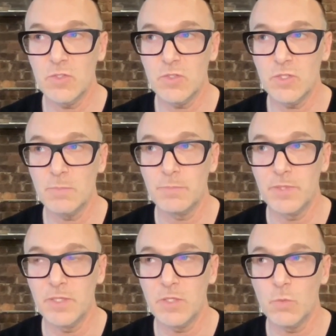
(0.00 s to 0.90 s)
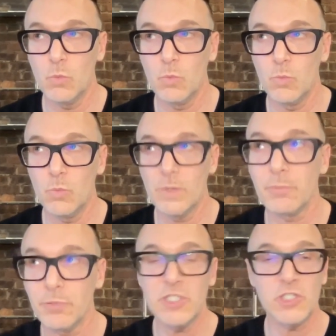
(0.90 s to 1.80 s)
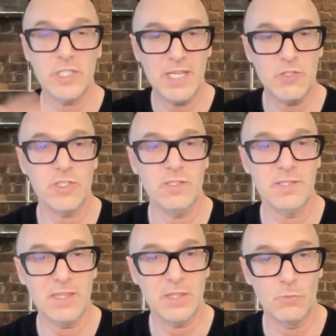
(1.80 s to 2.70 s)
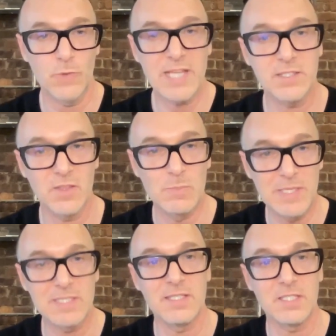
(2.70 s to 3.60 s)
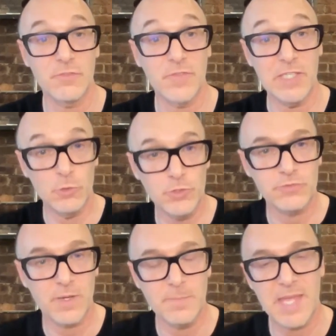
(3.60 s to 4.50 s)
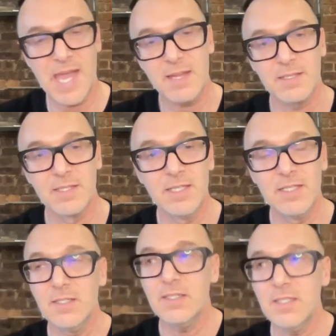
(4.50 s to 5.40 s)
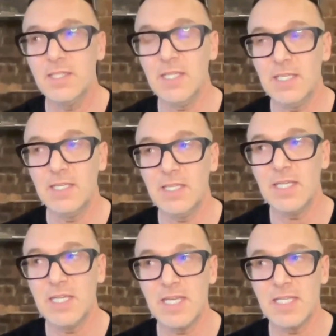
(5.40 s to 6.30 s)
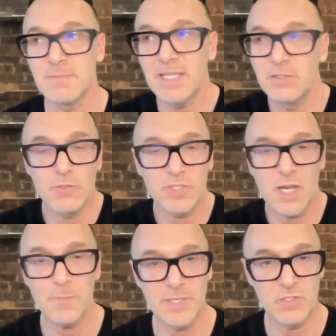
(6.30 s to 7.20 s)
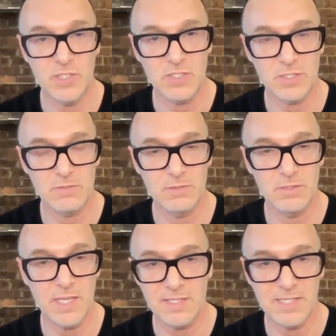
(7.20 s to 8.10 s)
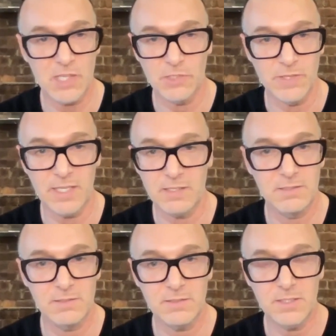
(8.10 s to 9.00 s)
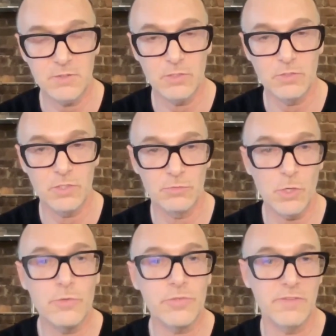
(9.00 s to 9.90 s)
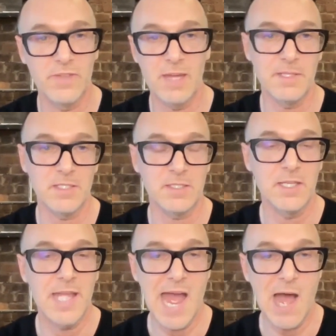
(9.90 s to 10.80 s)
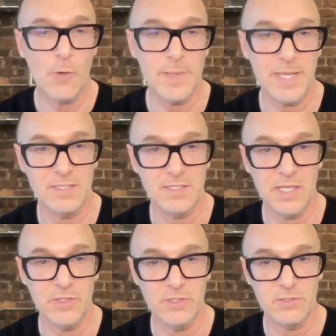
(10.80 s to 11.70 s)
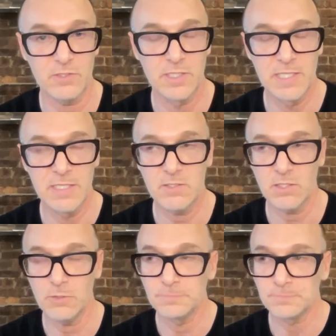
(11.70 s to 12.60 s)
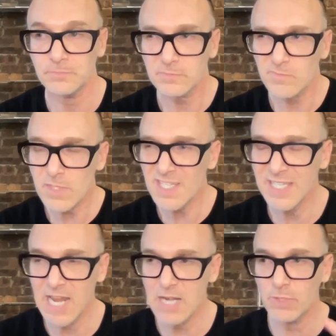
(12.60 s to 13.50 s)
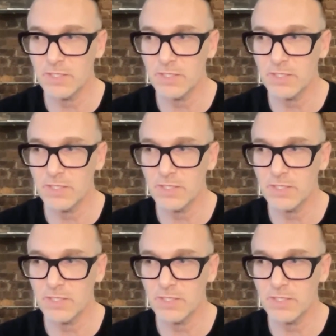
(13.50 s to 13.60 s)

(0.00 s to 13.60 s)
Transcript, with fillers: the the appreciation that the rest of the business feels from that has made those companies just accelerate you know the yeah. growth of them has outpaced others so again i don't want